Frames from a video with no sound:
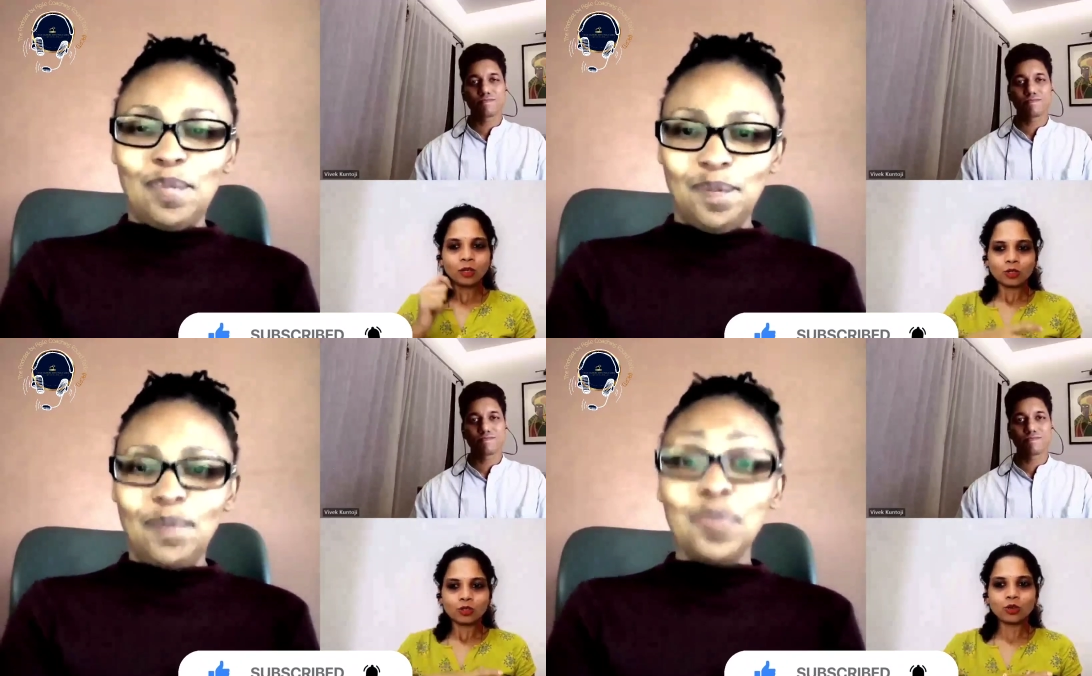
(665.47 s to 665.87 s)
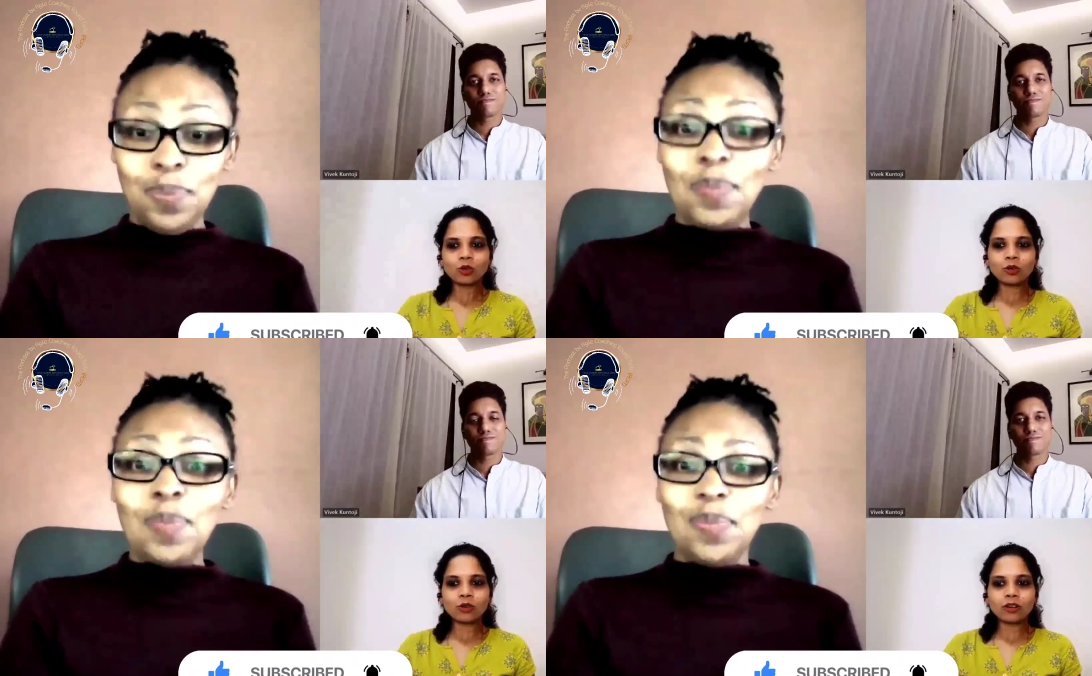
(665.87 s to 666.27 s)

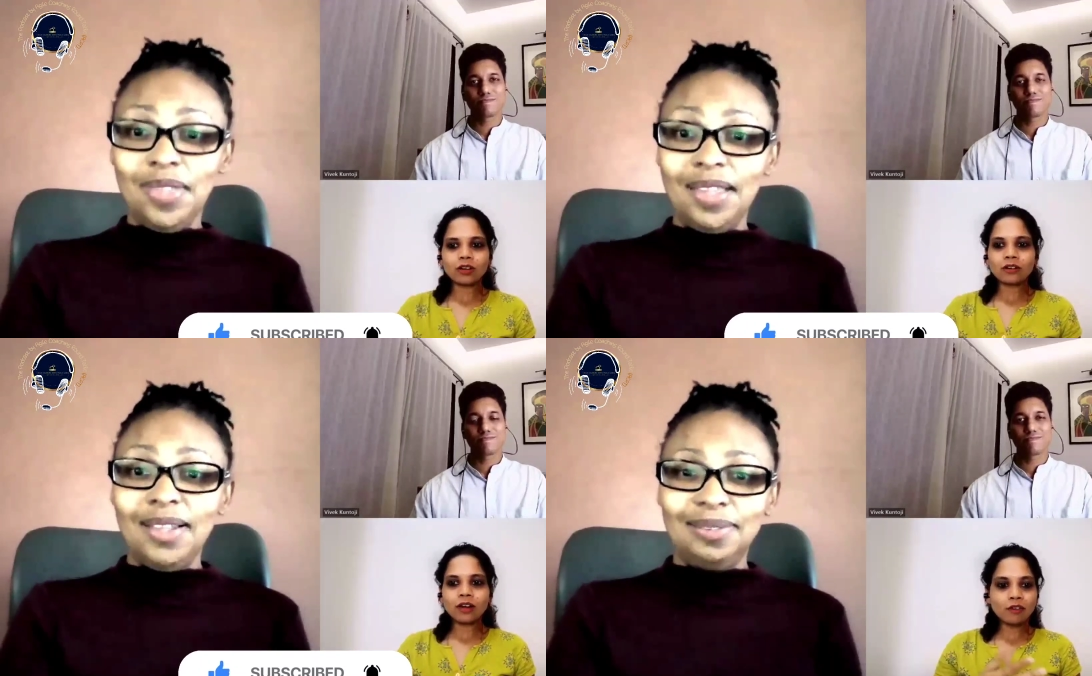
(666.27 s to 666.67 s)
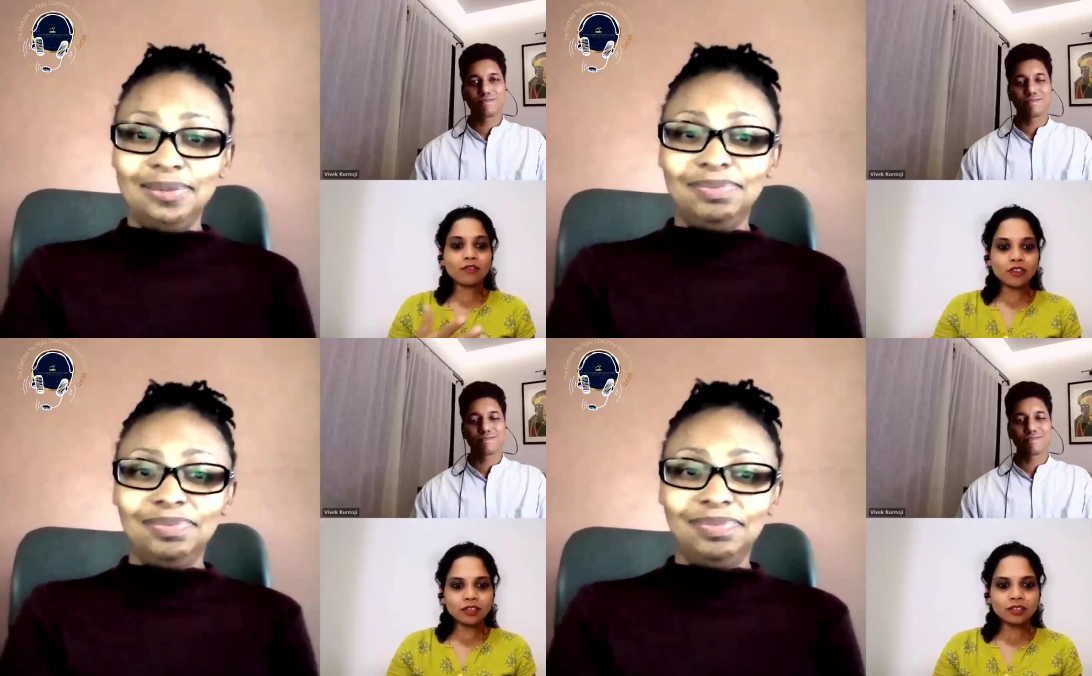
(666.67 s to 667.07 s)
Speaker 1: So our
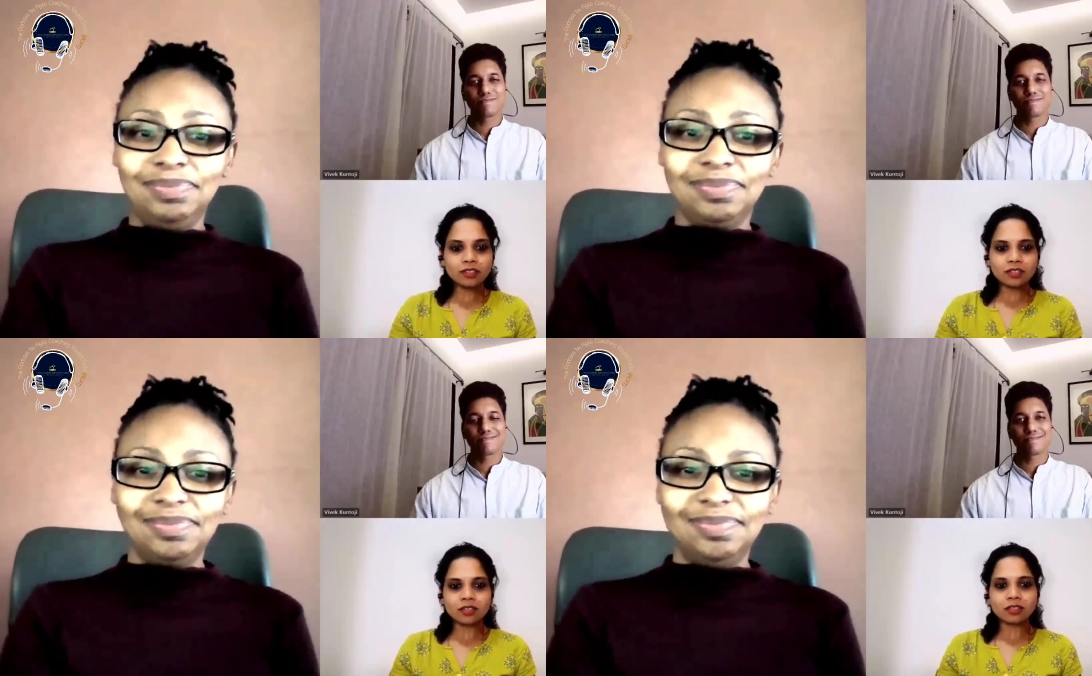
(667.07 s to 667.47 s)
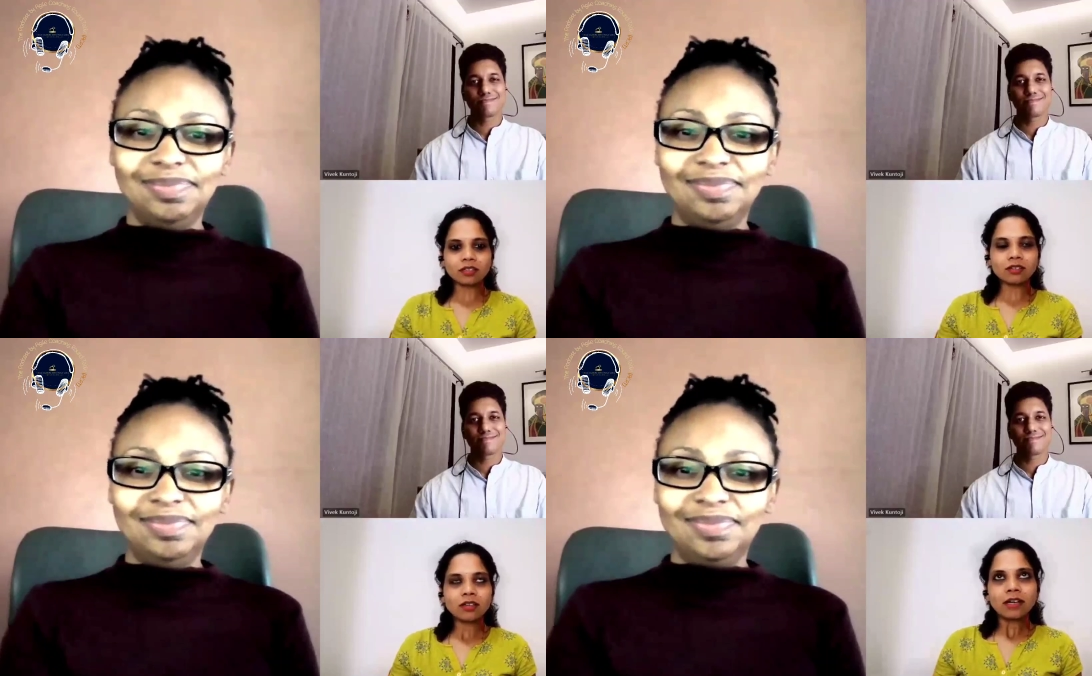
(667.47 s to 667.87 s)
first
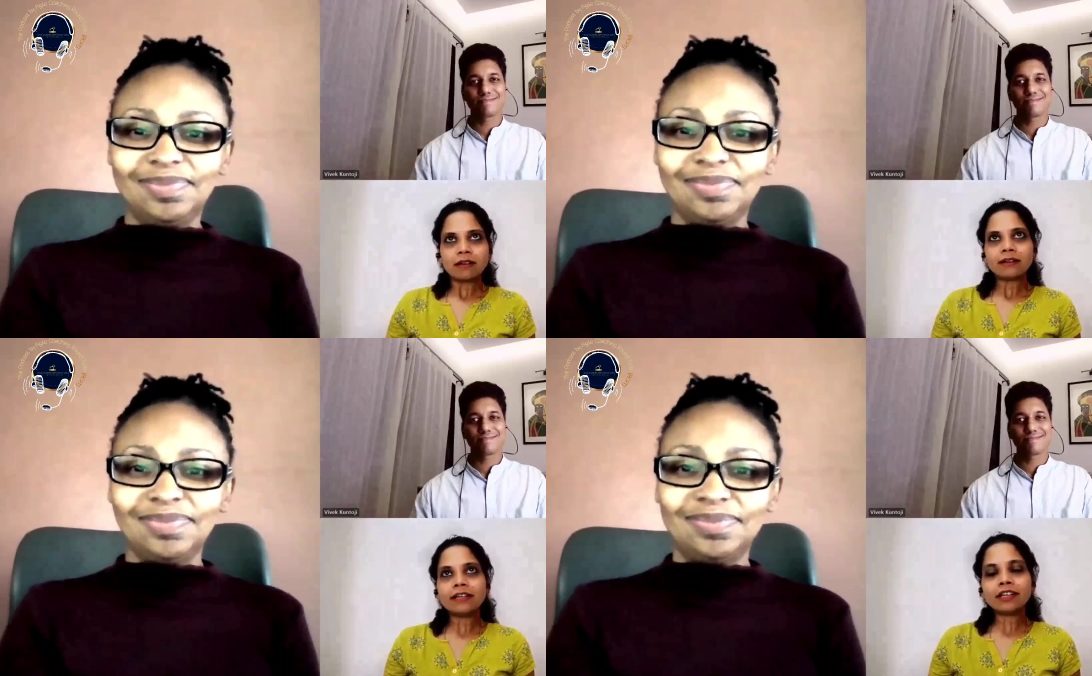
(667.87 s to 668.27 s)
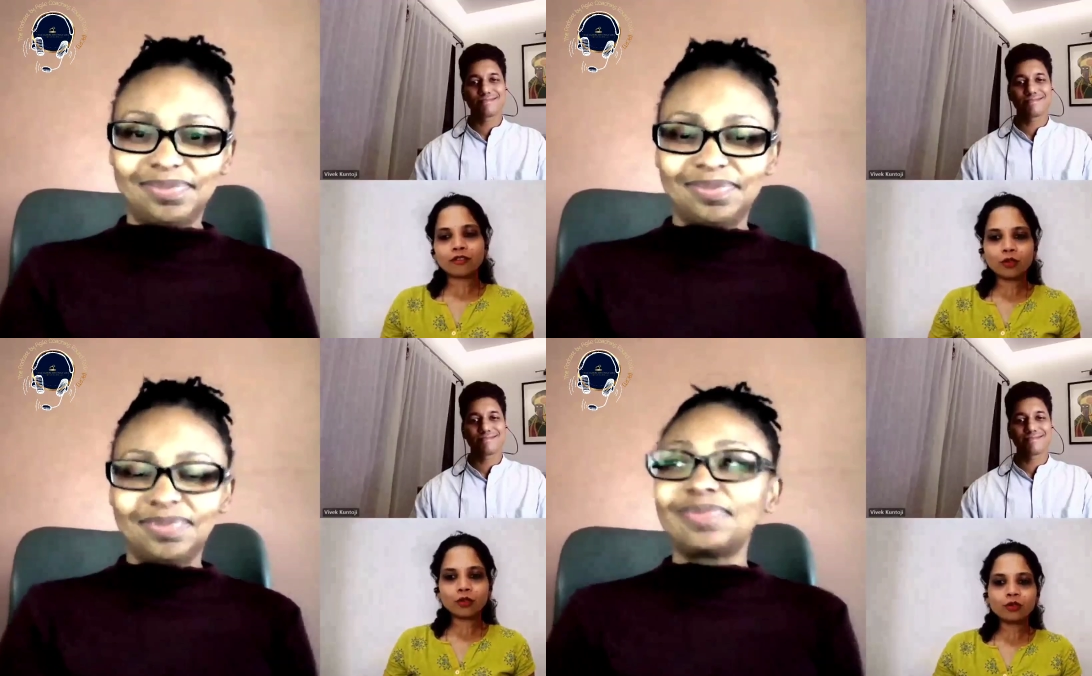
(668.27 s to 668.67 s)

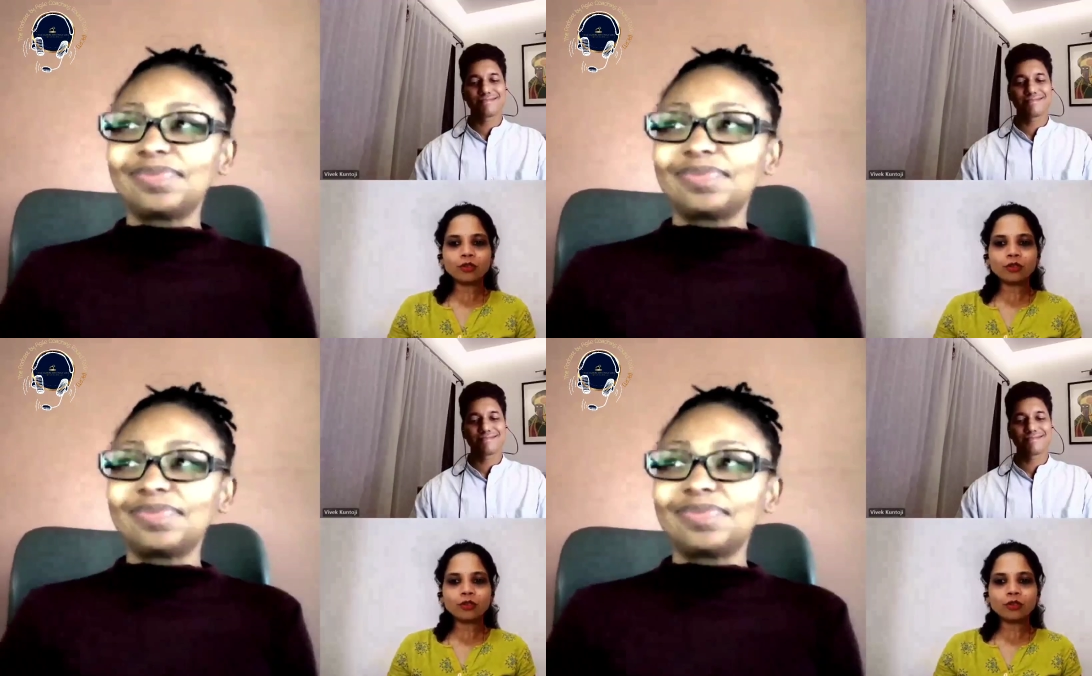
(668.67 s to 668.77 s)
interview